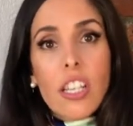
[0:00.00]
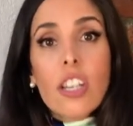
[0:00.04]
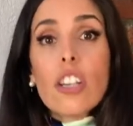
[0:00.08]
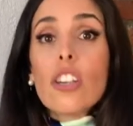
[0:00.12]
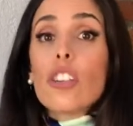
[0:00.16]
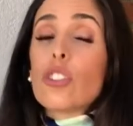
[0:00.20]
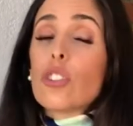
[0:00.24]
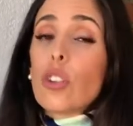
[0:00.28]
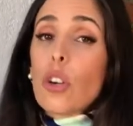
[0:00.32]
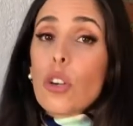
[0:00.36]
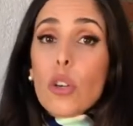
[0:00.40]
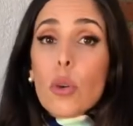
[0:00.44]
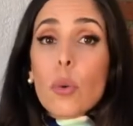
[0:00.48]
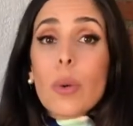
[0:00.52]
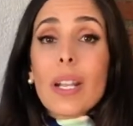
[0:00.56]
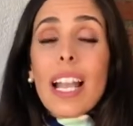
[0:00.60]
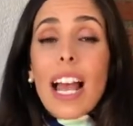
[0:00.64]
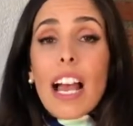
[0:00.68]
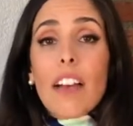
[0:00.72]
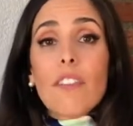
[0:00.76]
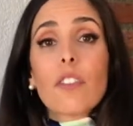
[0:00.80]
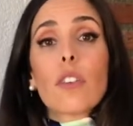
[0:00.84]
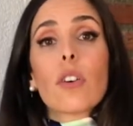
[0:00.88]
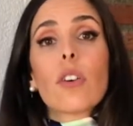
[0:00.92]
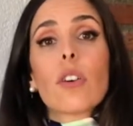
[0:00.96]
So you will
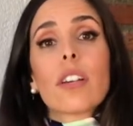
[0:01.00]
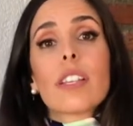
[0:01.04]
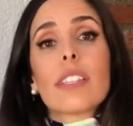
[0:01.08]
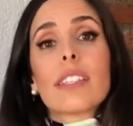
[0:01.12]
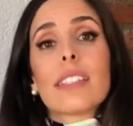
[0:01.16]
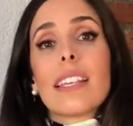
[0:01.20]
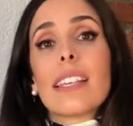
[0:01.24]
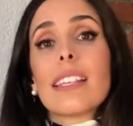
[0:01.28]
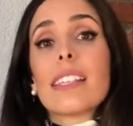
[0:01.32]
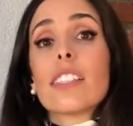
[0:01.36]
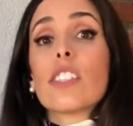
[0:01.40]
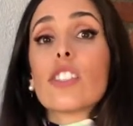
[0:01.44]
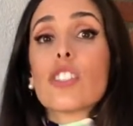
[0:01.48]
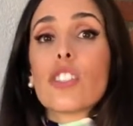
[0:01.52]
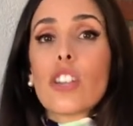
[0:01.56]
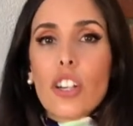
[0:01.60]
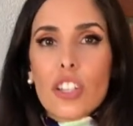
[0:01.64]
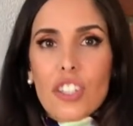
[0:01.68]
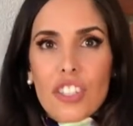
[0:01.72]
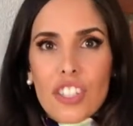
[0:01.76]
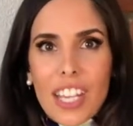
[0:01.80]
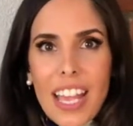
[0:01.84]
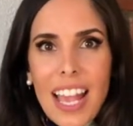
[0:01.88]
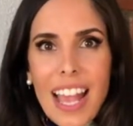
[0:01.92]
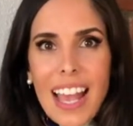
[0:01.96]
have courses
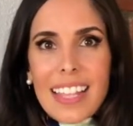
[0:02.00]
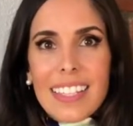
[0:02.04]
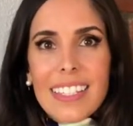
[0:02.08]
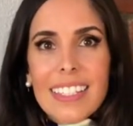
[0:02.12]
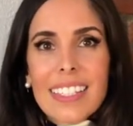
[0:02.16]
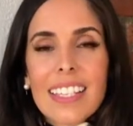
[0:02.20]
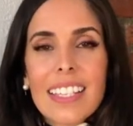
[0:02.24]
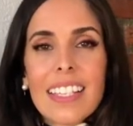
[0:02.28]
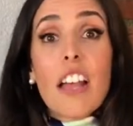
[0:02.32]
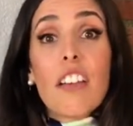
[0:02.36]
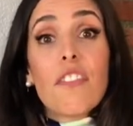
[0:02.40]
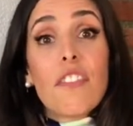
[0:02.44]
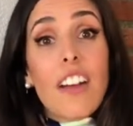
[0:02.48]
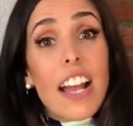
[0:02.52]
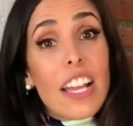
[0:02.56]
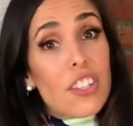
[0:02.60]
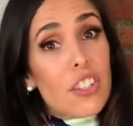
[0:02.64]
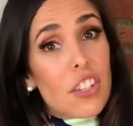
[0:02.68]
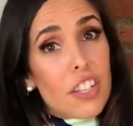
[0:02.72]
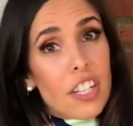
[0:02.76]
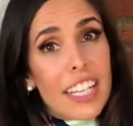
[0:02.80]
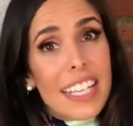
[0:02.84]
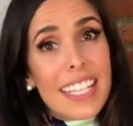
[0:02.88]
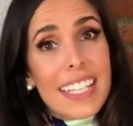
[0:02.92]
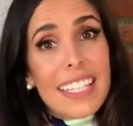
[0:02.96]
such as
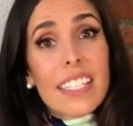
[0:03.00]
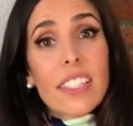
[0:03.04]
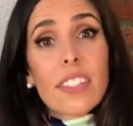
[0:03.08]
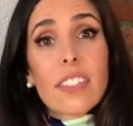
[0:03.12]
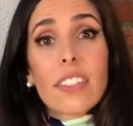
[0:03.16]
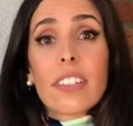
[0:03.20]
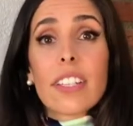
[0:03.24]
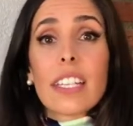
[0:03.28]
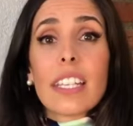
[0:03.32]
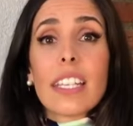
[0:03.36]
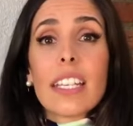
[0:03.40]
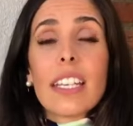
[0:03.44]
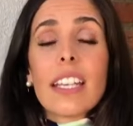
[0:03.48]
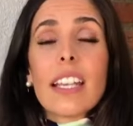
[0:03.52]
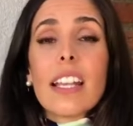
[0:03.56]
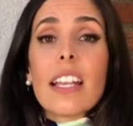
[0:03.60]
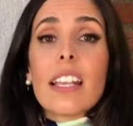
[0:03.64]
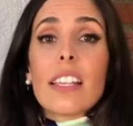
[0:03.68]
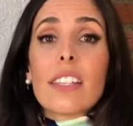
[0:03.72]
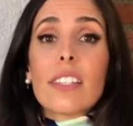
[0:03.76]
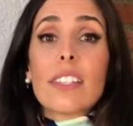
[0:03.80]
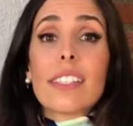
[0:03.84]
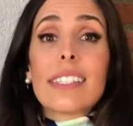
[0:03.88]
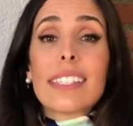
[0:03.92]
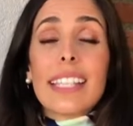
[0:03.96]
fashion history,
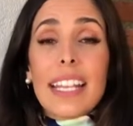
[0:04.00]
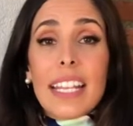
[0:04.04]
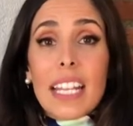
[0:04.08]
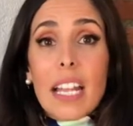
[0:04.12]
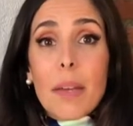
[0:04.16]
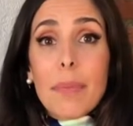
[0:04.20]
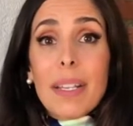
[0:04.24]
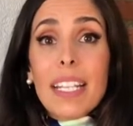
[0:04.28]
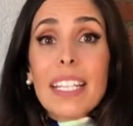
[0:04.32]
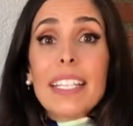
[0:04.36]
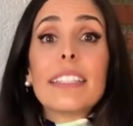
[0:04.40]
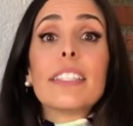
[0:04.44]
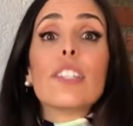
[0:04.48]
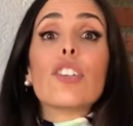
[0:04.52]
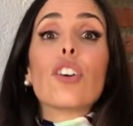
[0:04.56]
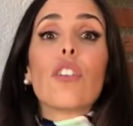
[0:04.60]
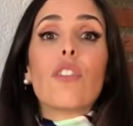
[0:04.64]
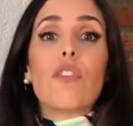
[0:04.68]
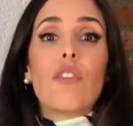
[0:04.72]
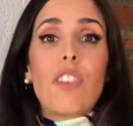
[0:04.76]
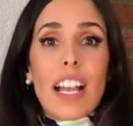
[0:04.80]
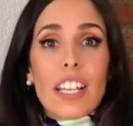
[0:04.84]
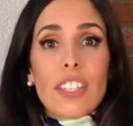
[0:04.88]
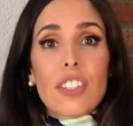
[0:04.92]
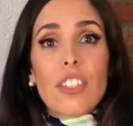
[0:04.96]
sustainability of
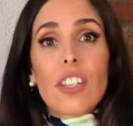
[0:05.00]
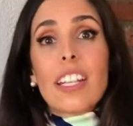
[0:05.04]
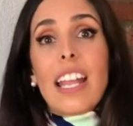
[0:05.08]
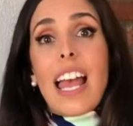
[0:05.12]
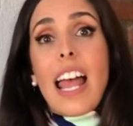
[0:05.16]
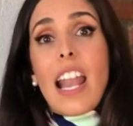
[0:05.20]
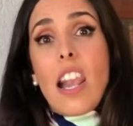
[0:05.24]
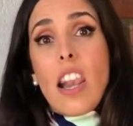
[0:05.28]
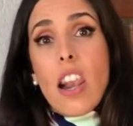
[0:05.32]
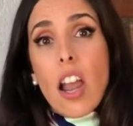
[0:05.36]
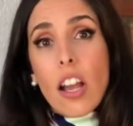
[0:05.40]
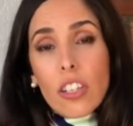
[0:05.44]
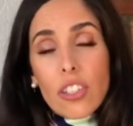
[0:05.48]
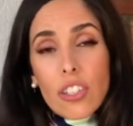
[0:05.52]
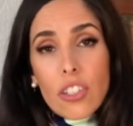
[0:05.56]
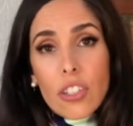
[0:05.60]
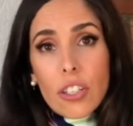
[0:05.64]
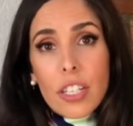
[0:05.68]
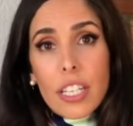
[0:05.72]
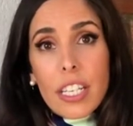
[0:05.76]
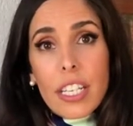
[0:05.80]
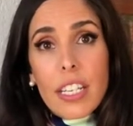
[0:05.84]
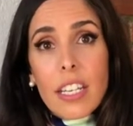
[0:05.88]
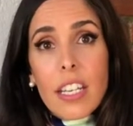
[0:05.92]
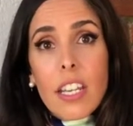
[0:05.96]
fashion and
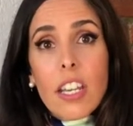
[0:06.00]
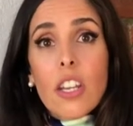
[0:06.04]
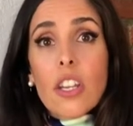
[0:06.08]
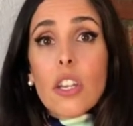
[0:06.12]
luxury.